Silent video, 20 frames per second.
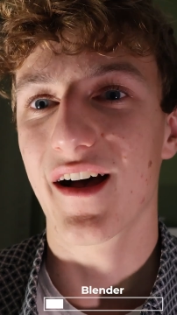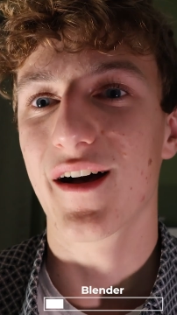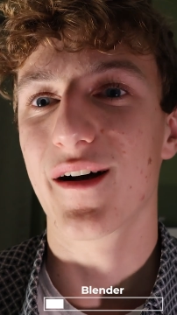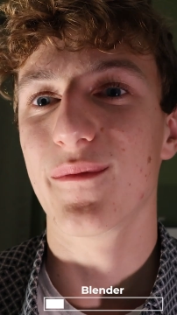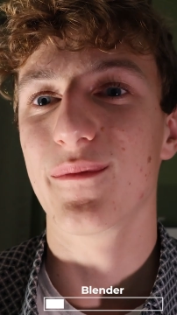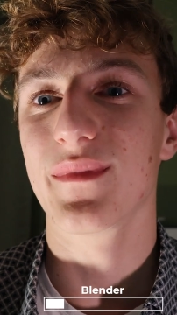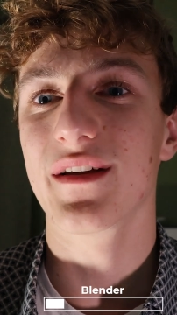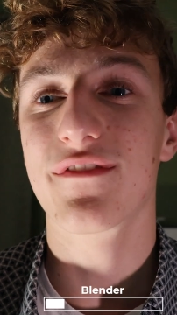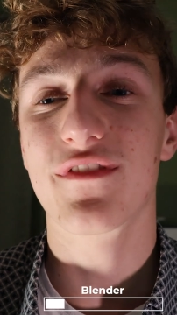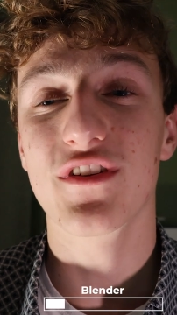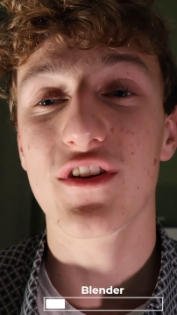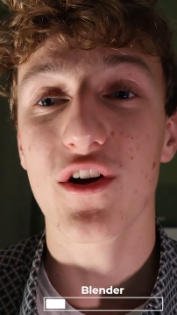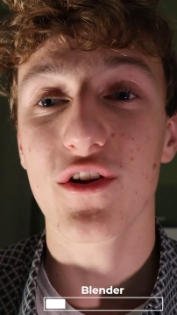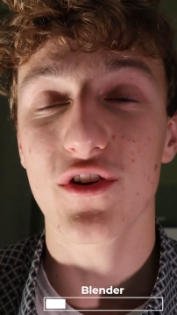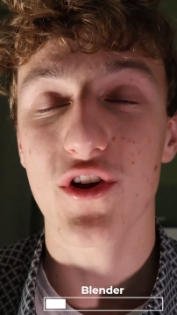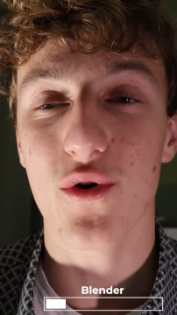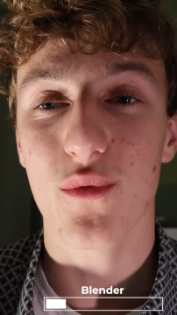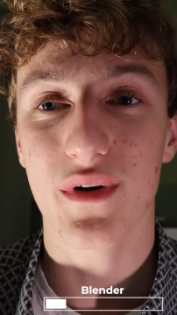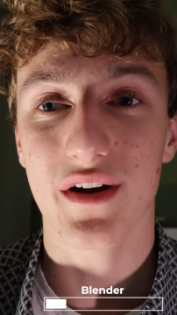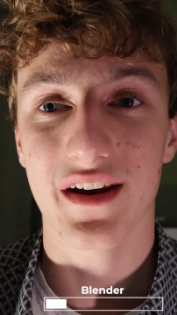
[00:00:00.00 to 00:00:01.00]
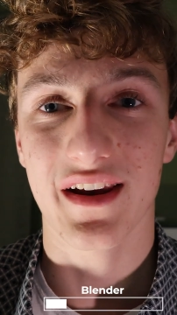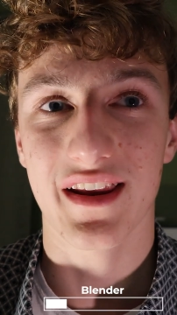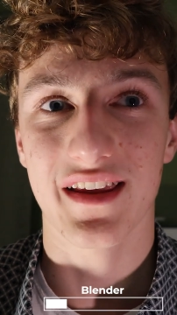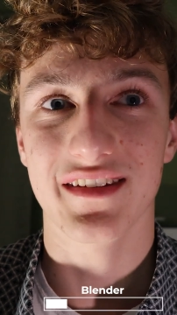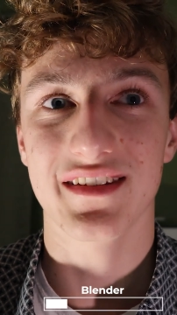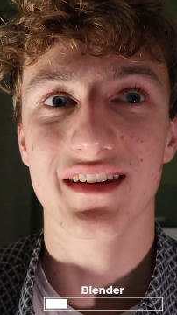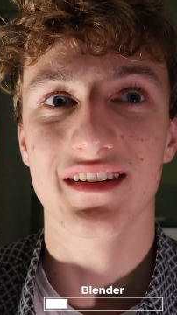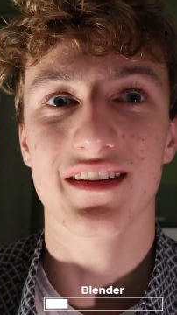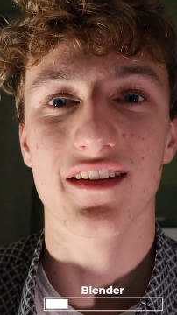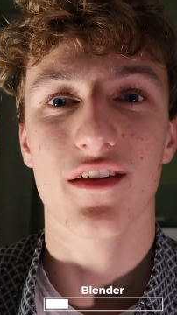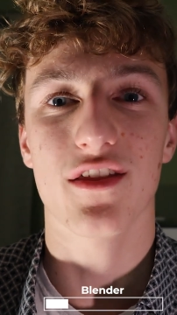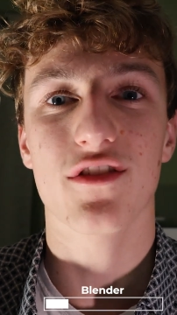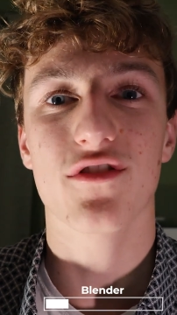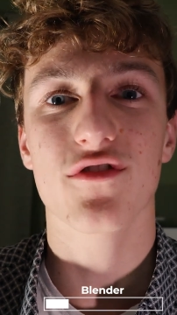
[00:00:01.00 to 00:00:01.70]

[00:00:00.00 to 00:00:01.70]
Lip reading: If you don't know what it is, it's a